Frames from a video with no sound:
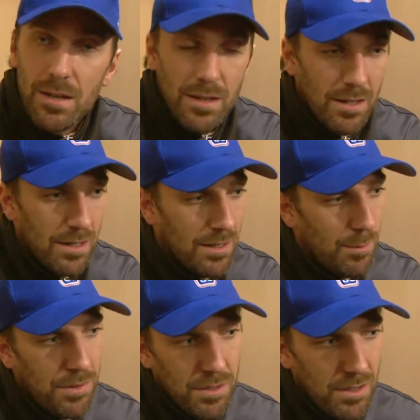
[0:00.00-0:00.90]

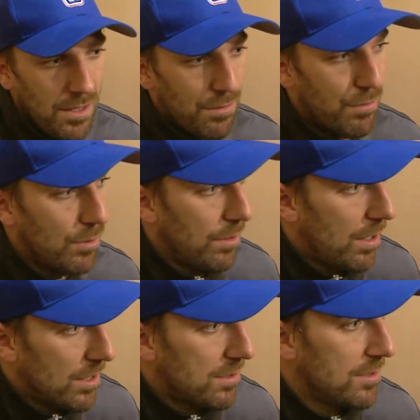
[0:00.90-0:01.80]
But the key for
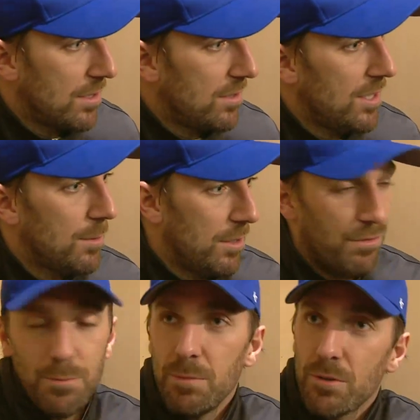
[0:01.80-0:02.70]
us as a team and
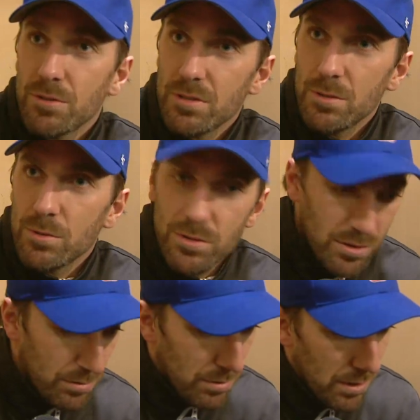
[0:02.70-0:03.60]
for me personally was
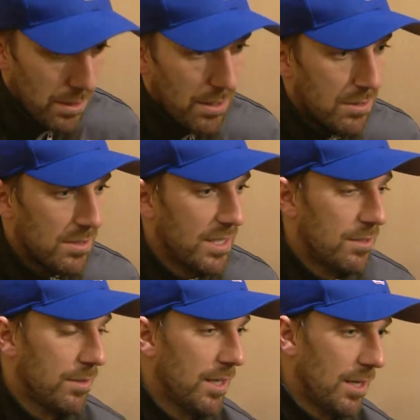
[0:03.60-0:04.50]
to stick
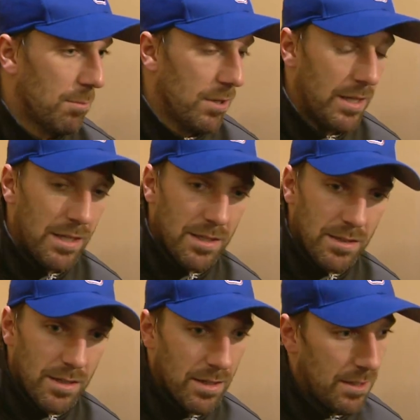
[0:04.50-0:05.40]
to the game plan,
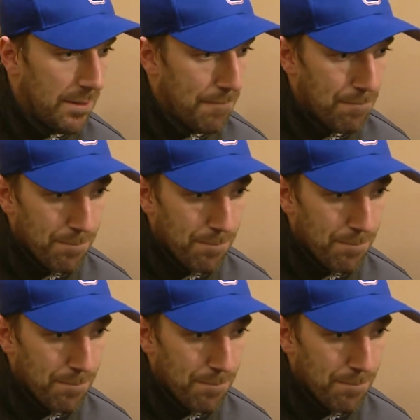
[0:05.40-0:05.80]
and